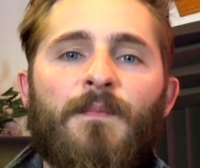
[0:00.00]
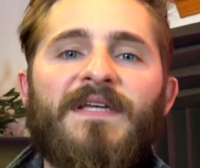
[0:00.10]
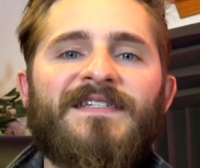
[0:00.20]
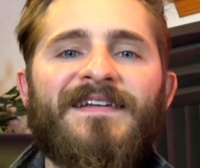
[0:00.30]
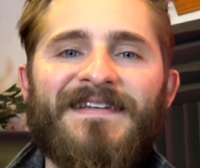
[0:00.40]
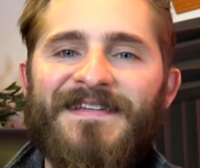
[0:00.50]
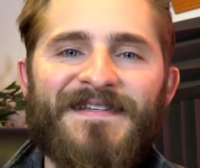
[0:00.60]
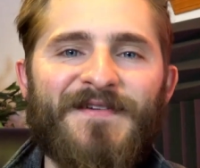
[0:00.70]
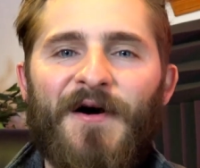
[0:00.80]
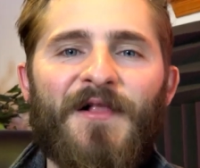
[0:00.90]
Mixing
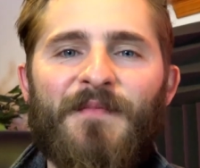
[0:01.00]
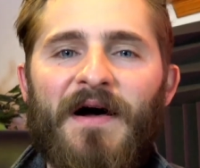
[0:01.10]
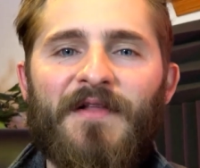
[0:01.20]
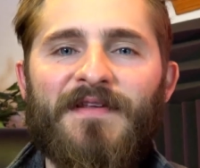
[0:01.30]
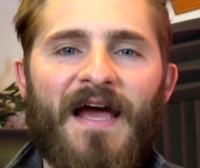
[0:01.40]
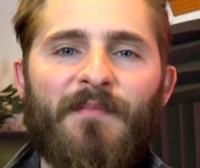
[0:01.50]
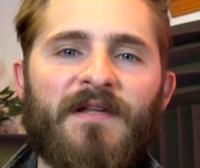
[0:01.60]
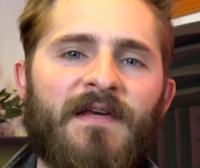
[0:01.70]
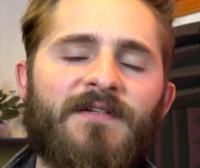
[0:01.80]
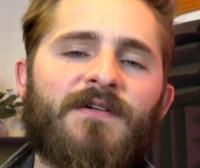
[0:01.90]
is all about the
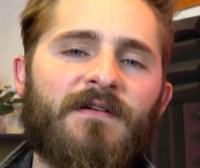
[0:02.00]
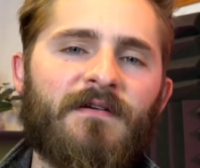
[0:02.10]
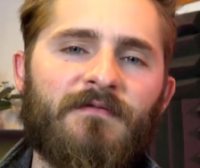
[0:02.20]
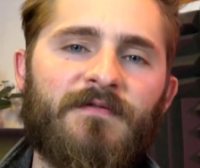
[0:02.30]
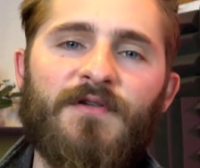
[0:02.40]
application of